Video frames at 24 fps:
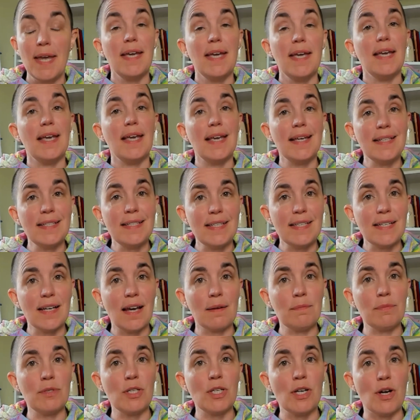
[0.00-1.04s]
it's
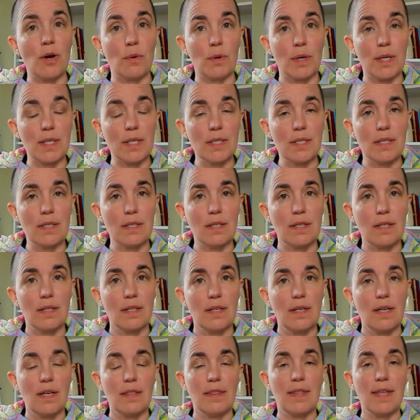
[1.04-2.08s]
time to notice
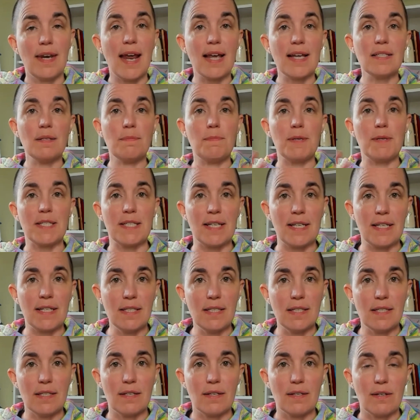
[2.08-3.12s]
that as a
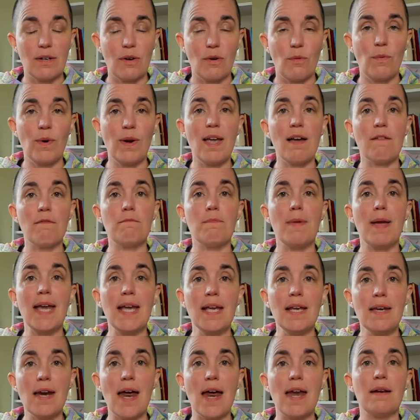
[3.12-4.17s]
business, we have
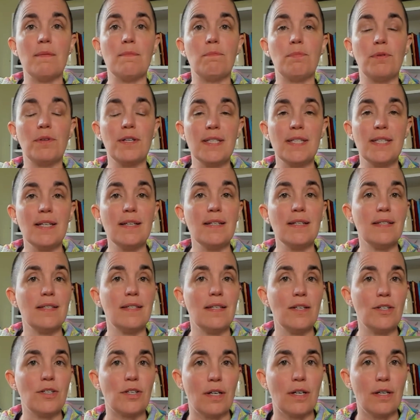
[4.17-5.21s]
made an implicit
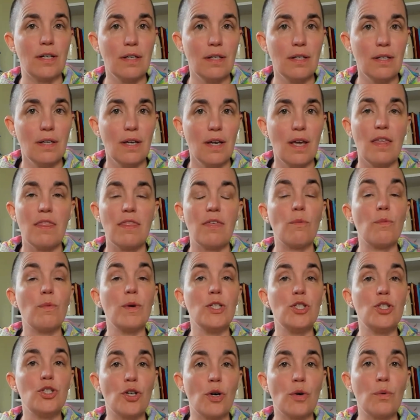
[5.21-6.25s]
decision that we
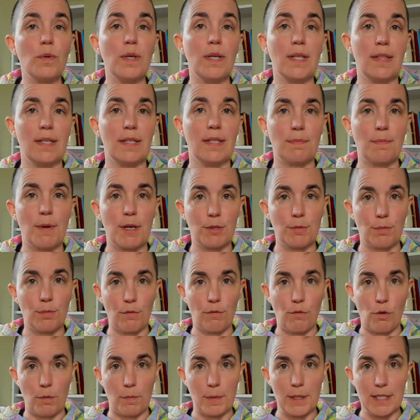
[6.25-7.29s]
don't need this much
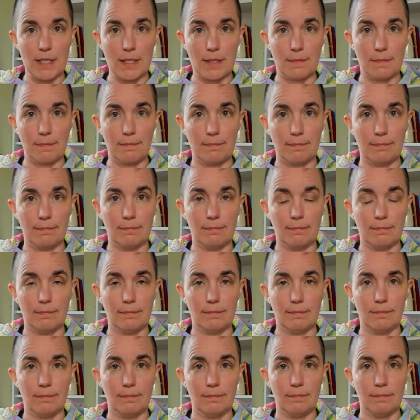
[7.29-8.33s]
performance.
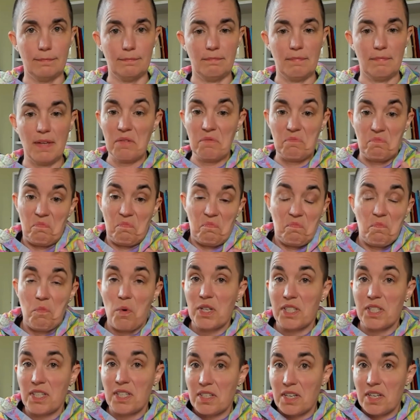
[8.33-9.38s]
It
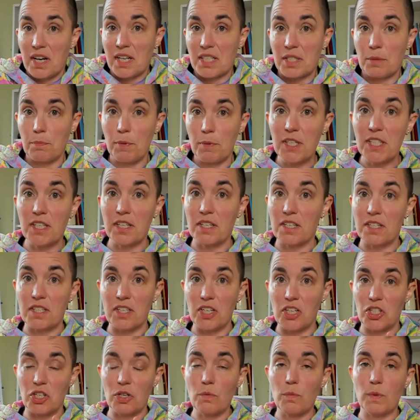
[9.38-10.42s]
wasn't an explicit
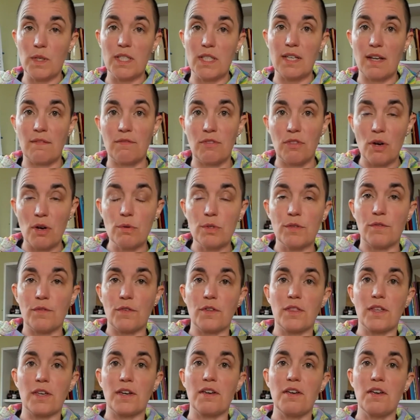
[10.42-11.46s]
decision. We saved those for
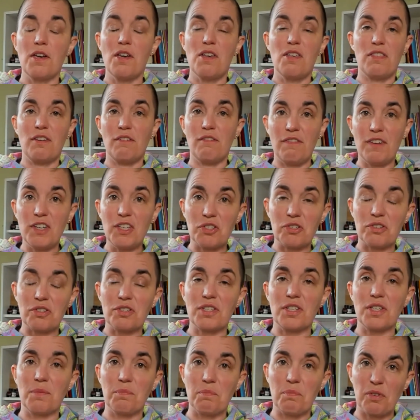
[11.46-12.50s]
the features
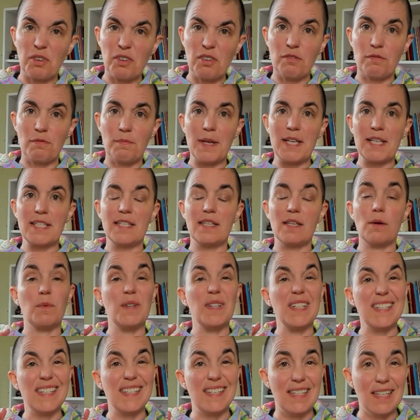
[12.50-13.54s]
and improvements that
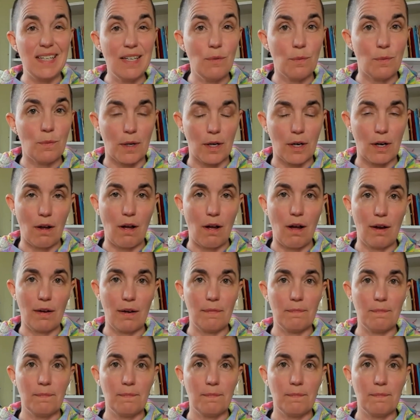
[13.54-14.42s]
we did work on.